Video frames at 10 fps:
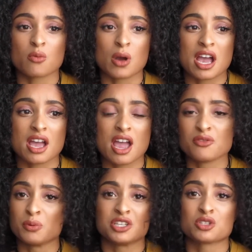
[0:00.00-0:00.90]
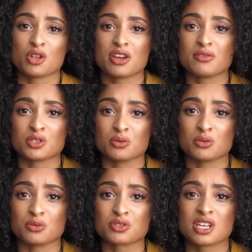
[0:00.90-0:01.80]
where everybody's got their
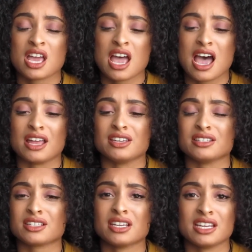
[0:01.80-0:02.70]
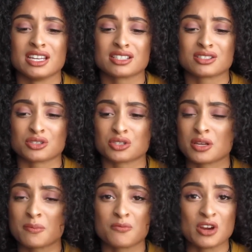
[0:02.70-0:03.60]
results and it's
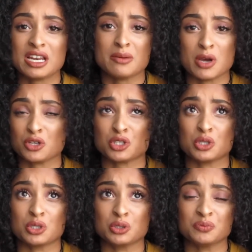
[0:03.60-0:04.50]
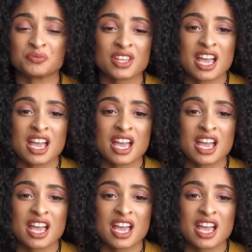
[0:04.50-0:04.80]
just really emotional.